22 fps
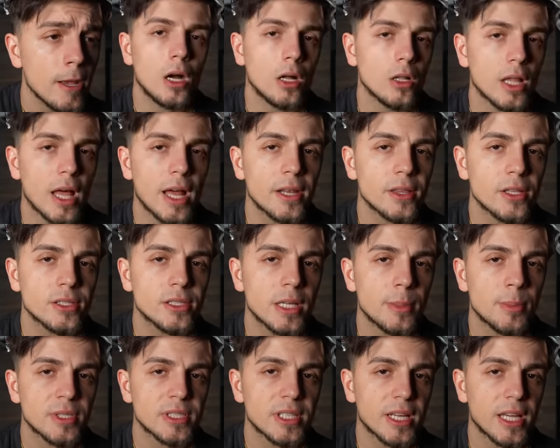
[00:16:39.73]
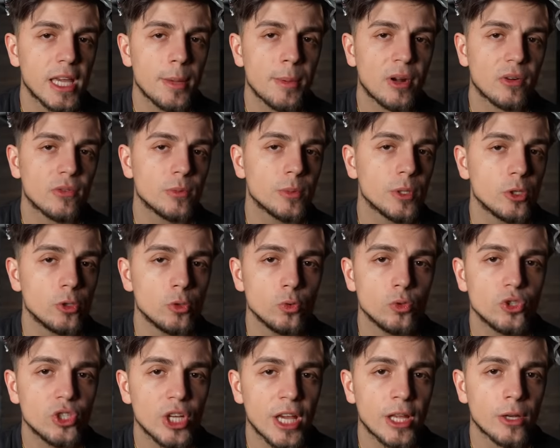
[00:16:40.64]
A lot of the statements that came out from the
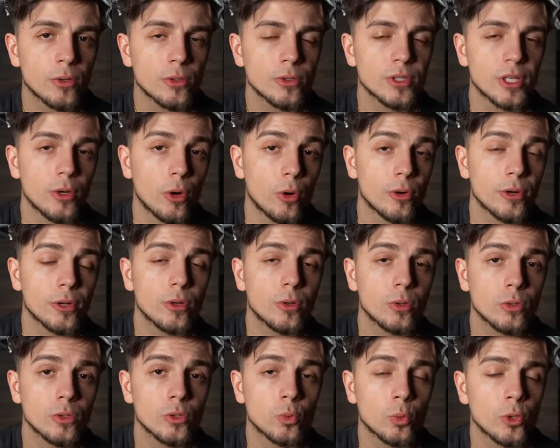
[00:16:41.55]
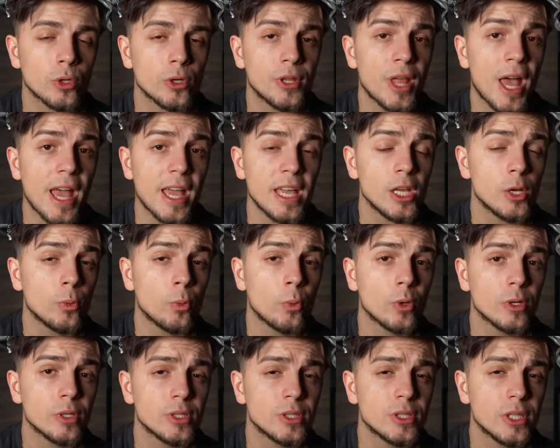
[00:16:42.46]
news channels and articles were that it
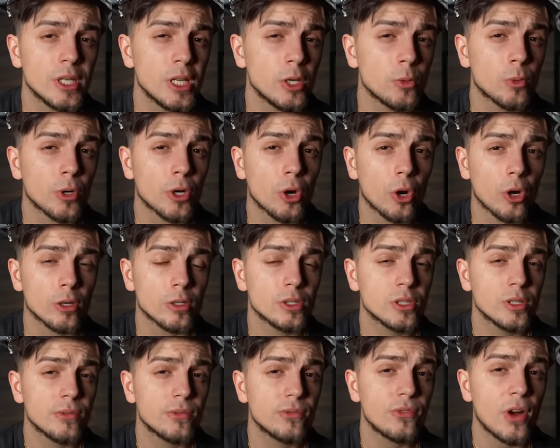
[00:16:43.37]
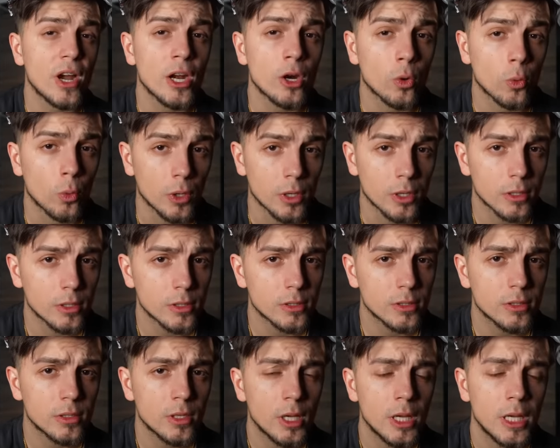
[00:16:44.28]
was in regards to
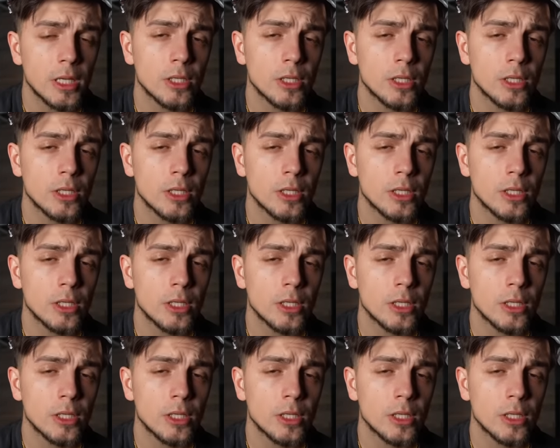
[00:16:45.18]
fireworks.